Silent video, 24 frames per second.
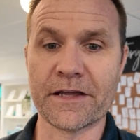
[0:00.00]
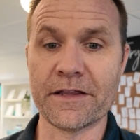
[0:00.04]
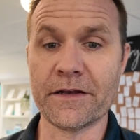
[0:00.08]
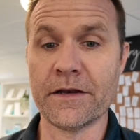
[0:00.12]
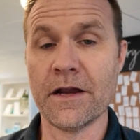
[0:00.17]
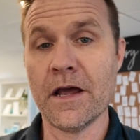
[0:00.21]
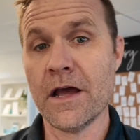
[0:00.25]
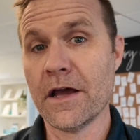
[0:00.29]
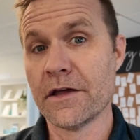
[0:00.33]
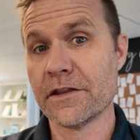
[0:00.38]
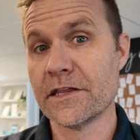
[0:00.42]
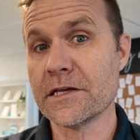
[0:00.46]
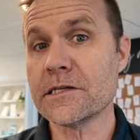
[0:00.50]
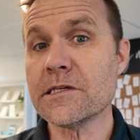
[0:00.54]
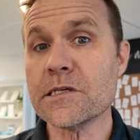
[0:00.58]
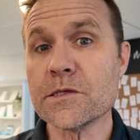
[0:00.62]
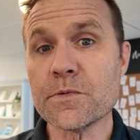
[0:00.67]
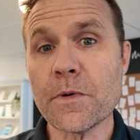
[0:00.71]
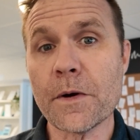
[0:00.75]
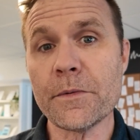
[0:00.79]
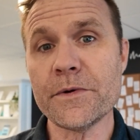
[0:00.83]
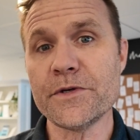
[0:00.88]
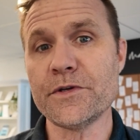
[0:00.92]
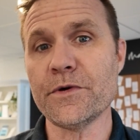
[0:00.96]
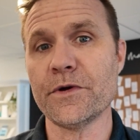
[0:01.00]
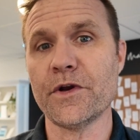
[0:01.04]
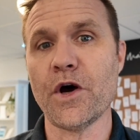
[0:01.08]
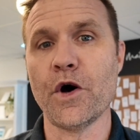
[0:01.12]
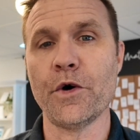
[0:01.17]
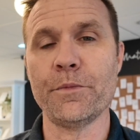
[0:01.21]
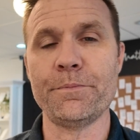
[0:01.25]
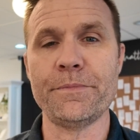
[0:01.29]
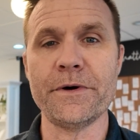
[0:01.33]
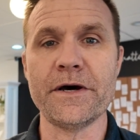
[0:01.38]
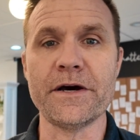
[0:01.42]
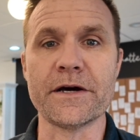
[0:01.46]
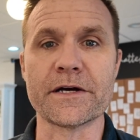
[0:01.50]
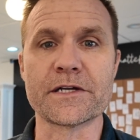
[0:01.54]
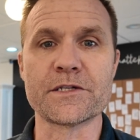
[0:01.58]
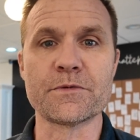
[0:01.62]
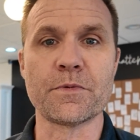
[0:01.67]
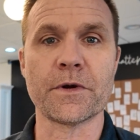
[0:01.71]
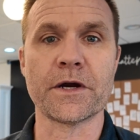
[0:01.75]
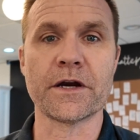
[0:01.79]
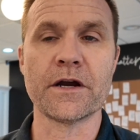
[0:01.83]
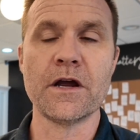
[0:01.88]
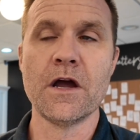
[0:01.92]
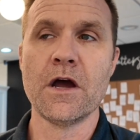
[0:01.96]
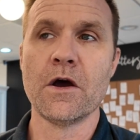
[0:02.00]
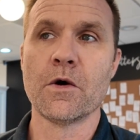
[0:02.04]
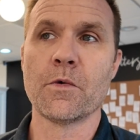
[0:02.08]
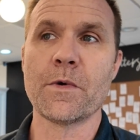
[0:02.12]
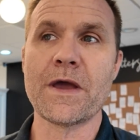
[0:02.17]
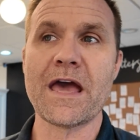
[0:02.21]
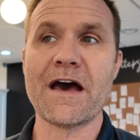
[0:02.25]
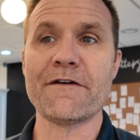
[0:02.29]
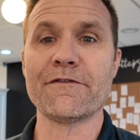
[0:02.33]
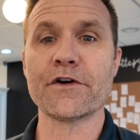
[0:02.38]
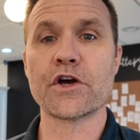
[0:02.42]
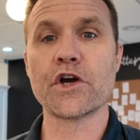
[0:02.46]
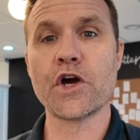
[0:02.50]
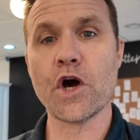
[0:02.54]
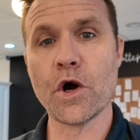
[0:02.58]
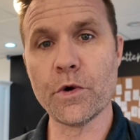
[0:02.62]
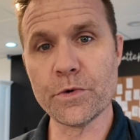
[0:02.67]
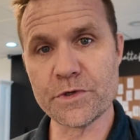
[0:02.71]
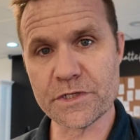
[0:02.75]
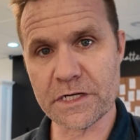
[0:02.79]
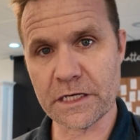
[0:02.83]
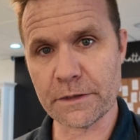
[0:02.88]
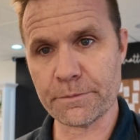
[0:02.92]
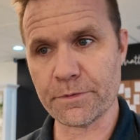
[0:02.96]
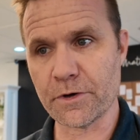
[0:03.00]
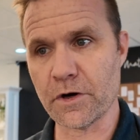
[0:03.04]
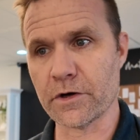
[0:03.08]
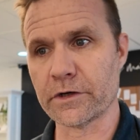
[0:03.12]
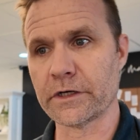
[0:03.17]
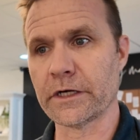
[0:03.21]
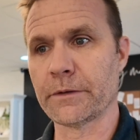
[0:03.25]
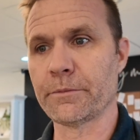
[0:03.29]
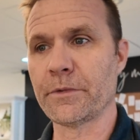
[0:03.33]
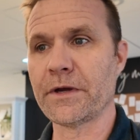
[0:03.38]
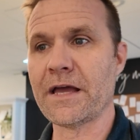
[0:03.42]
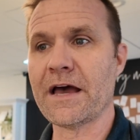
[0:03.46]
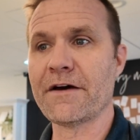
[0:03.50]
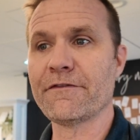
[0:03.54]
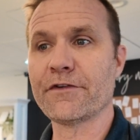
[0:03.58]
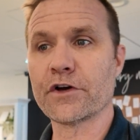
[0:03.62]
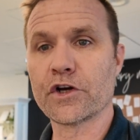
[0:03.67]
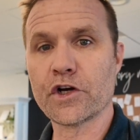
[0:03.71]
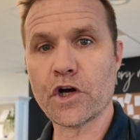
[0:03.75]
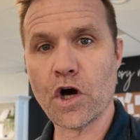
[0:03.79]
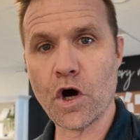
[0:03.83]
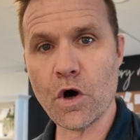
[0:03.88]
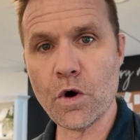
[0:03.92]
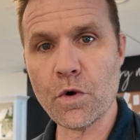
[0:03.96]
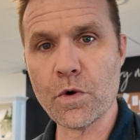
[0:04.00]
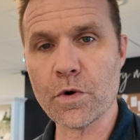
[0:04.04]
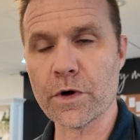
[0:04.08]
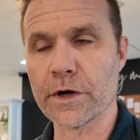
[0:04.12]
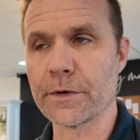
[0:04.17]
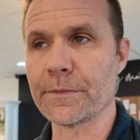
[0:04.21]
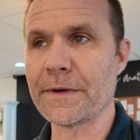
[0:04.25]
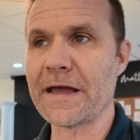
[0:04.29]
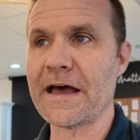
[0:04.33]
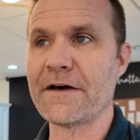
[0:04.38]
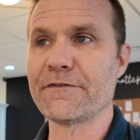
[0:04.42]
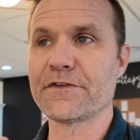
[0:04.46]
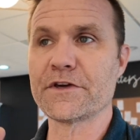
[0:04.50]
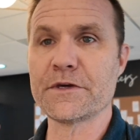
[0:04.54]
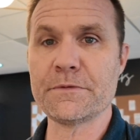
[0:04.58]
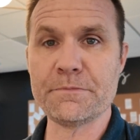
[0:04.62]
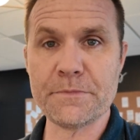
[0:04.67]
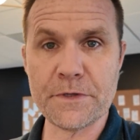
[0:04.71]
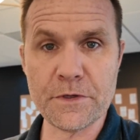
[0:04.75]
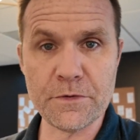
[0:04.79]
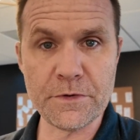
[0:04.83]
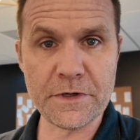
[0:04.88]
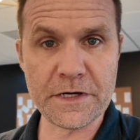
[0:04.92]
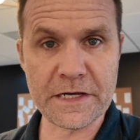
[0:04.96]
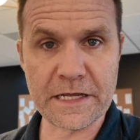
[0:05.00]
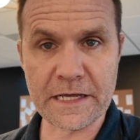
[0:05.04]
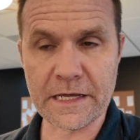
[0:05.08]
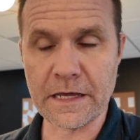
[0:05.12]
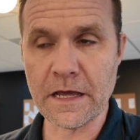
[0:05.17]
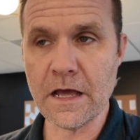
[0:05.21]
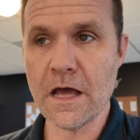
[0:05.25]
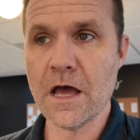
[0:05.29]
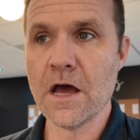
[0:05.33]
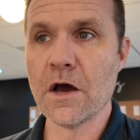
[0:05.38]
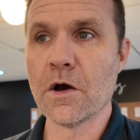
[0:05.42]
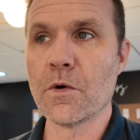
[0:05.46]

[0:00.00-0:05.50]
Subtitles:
And this is what we do at Hope Books, where we have a coaching program, we have a cohort, we have community,